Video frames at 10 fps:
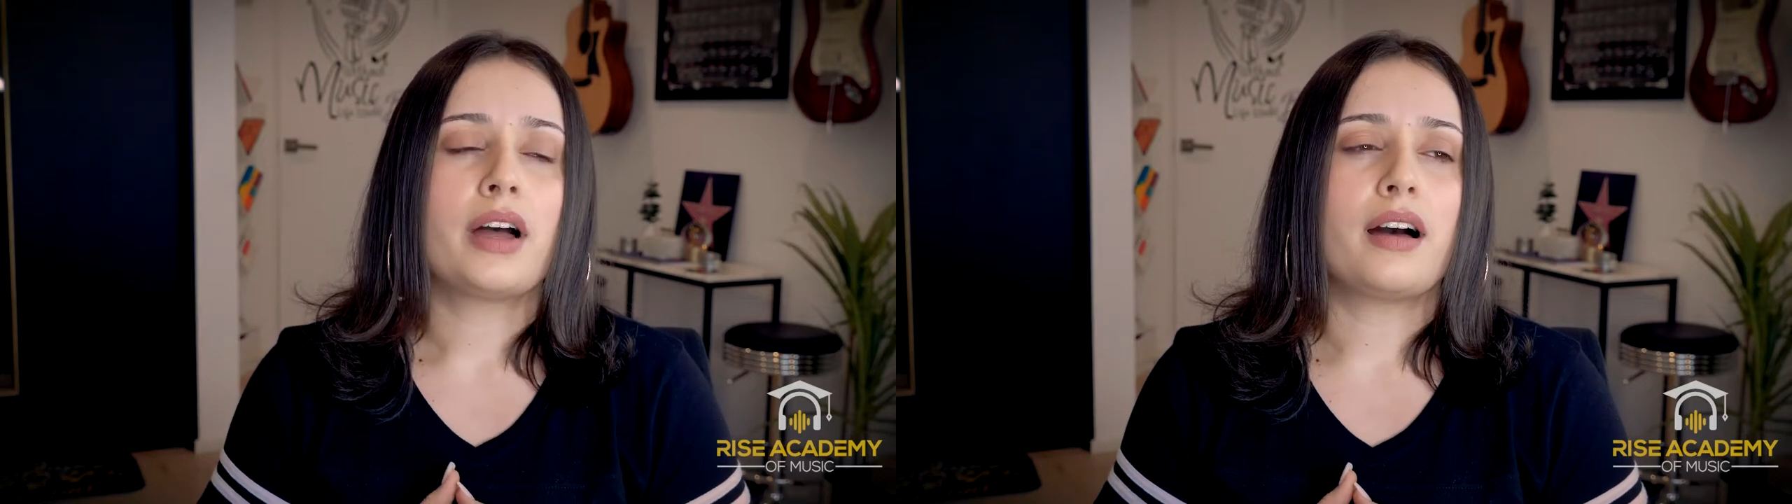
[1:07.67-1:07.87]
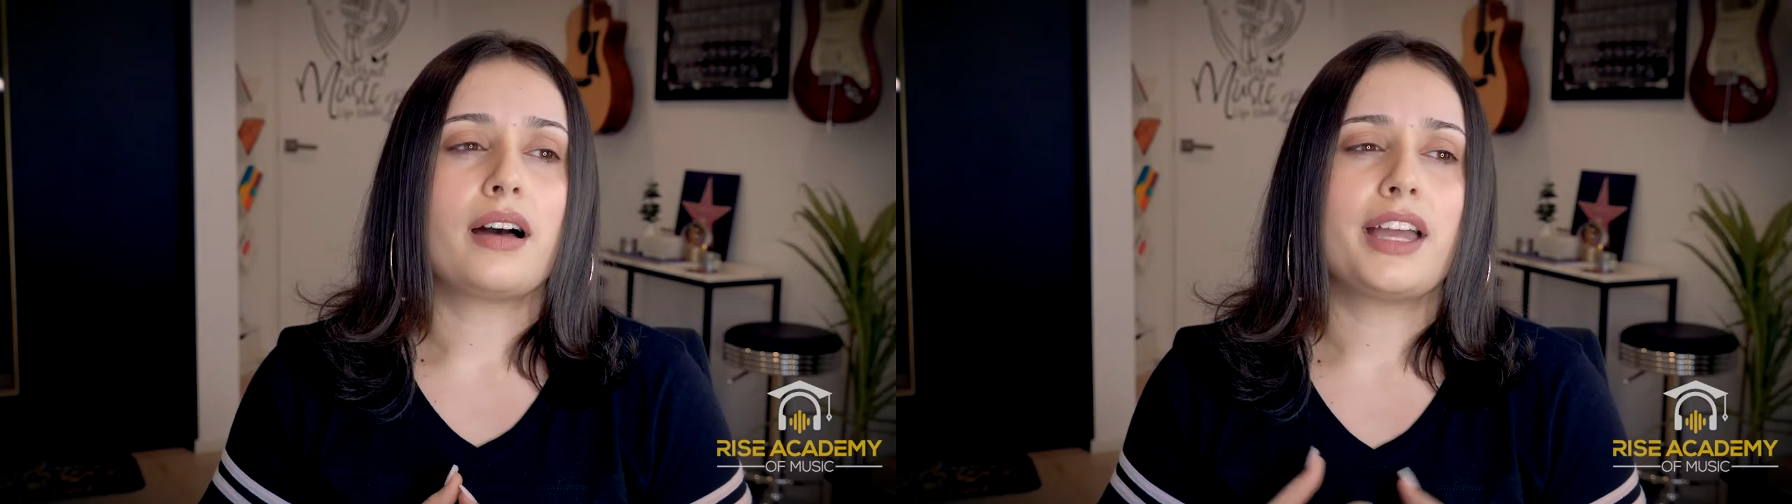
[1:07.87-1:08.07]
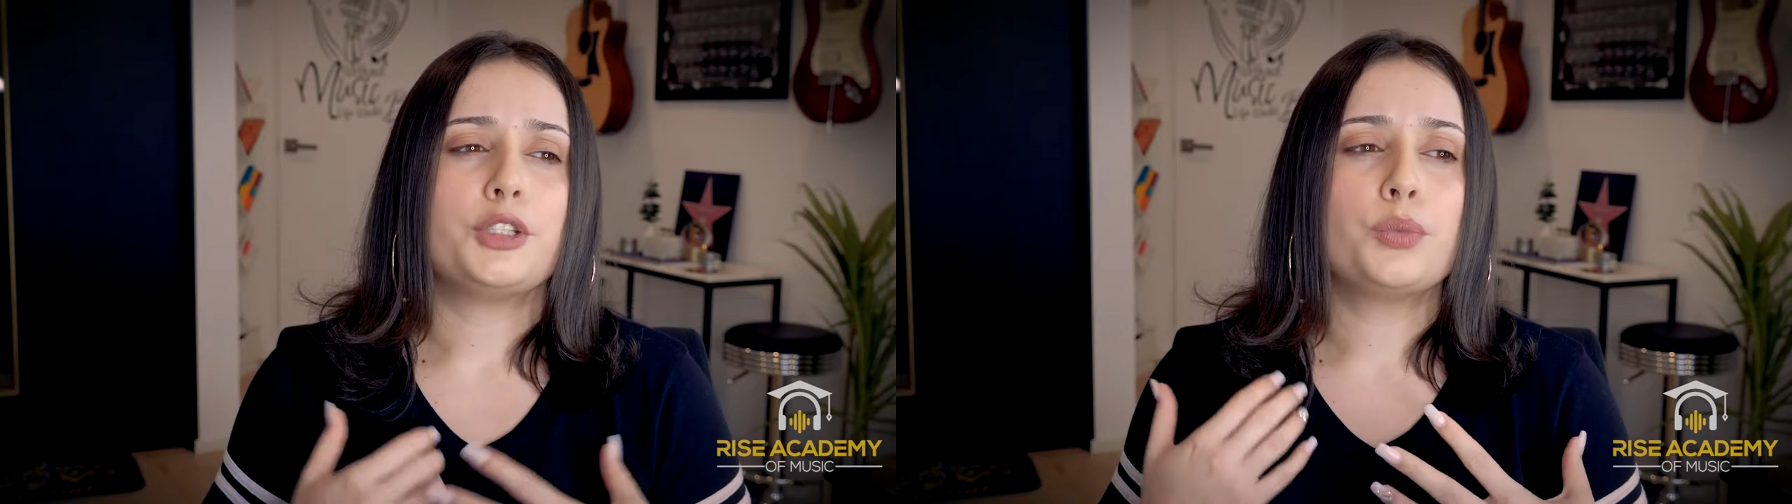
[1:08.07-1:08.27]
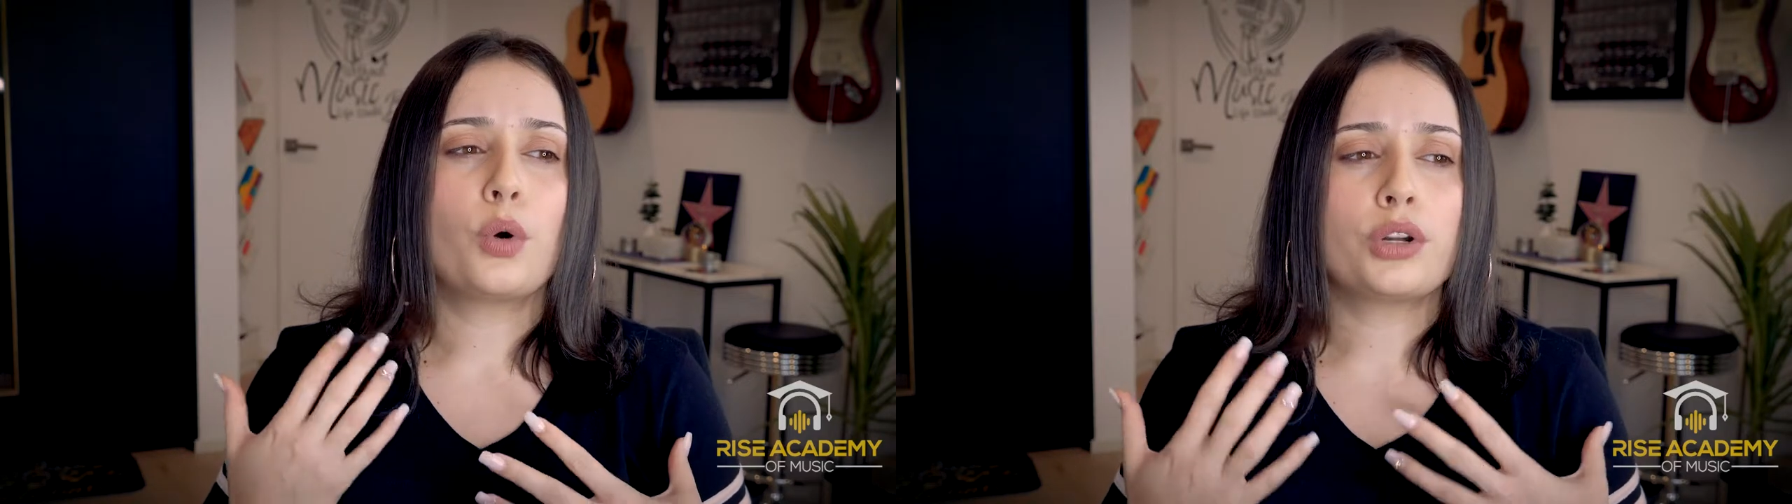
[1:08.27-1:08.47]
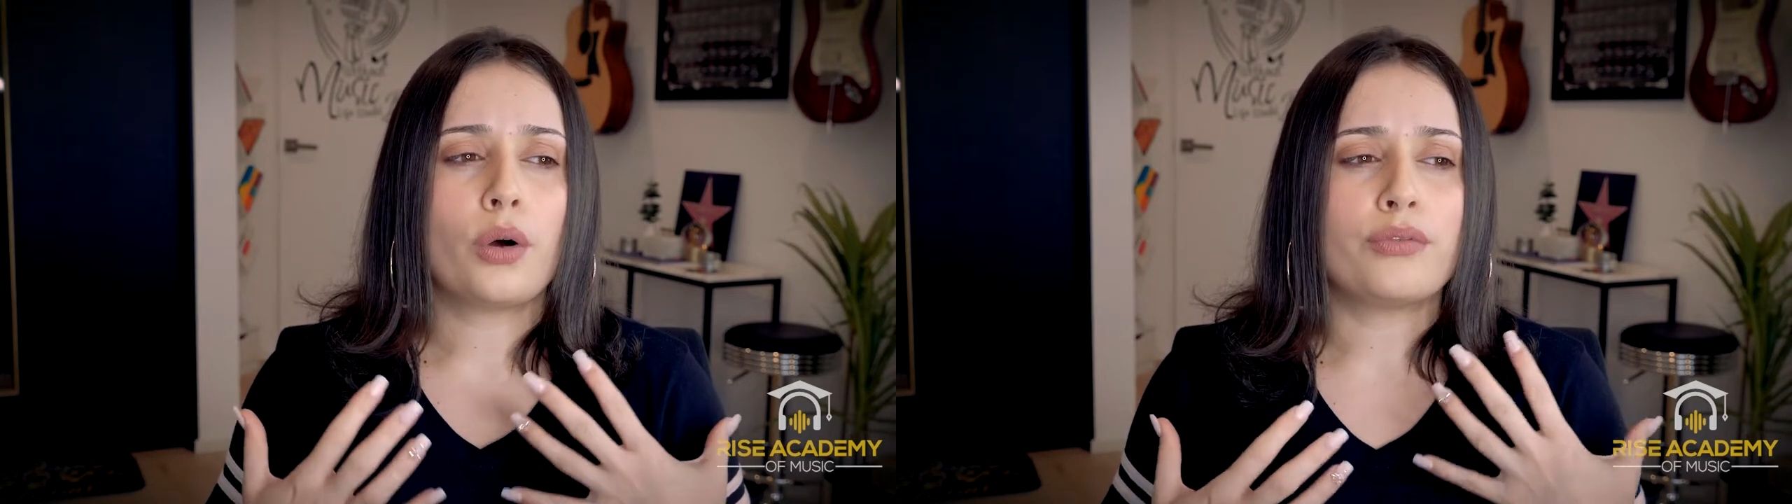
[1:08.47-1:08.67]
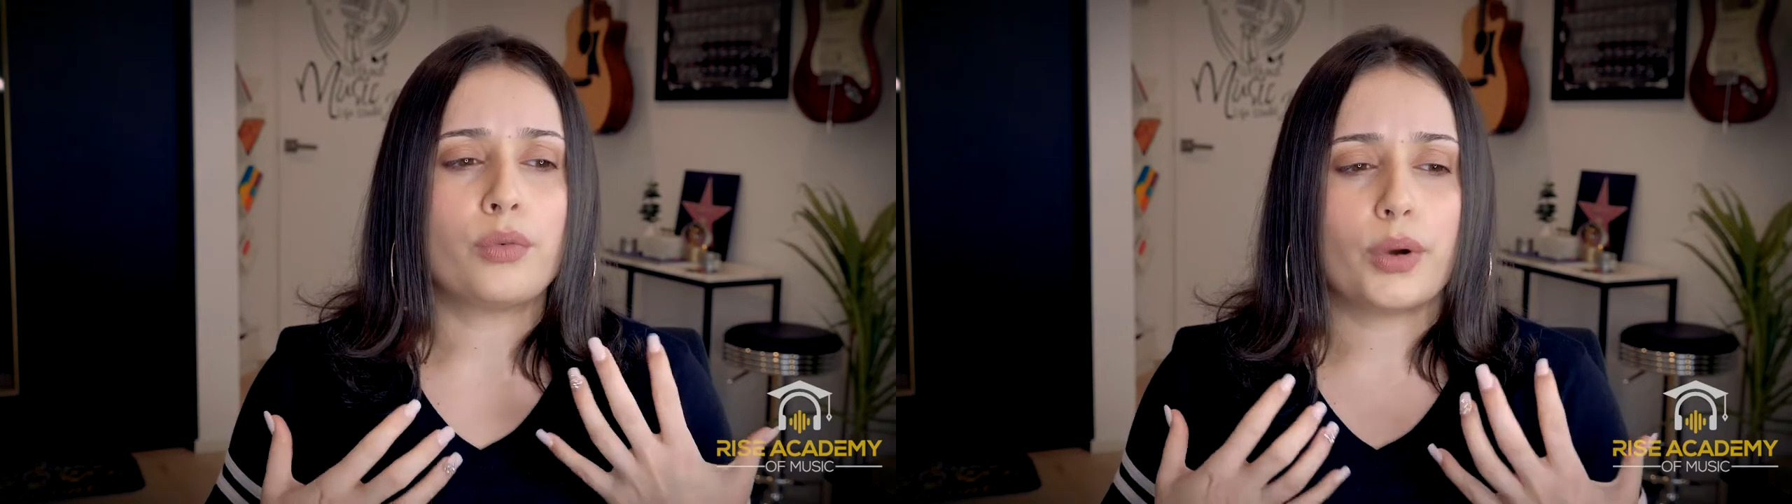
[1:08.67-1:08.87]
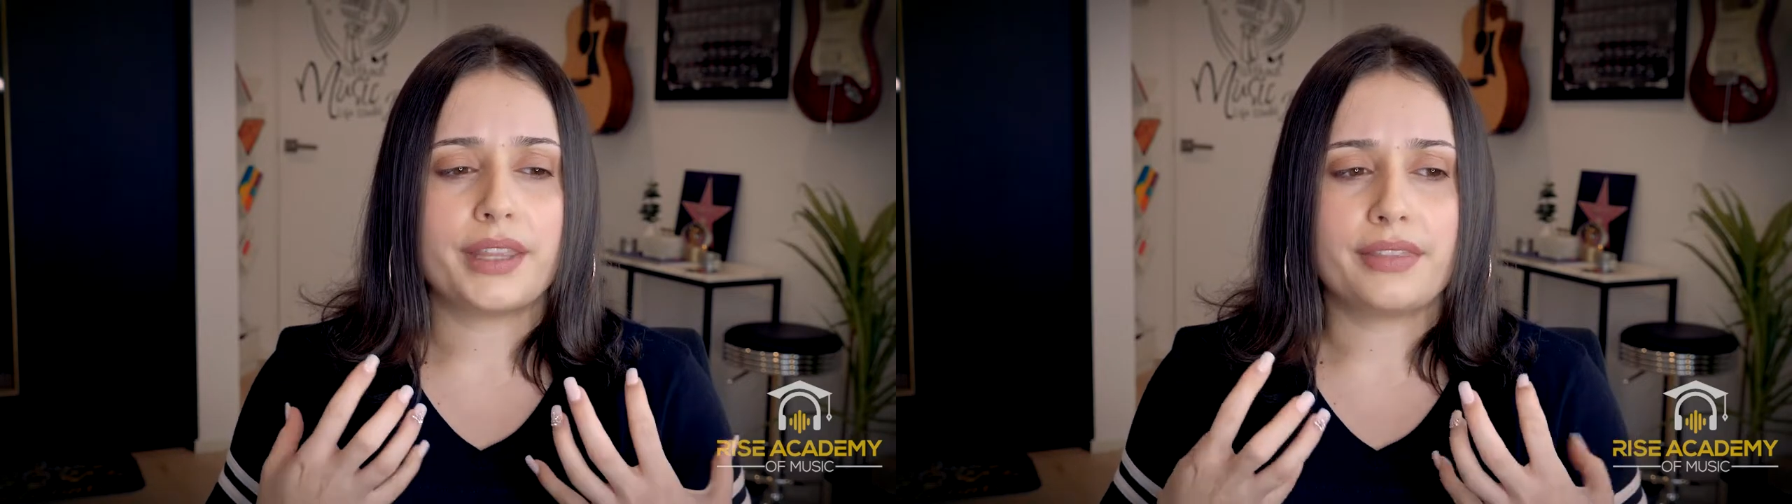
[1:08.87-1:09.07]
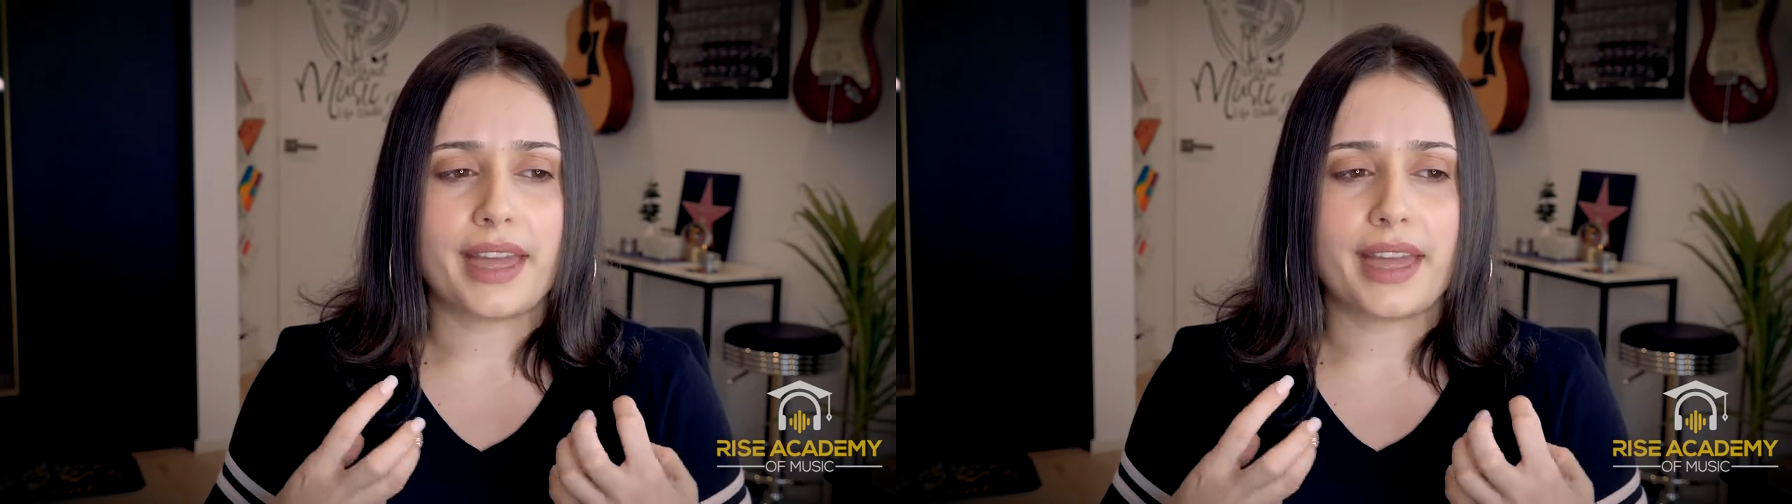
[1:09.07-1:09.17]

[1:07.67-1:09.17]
Uh, and you want to avoid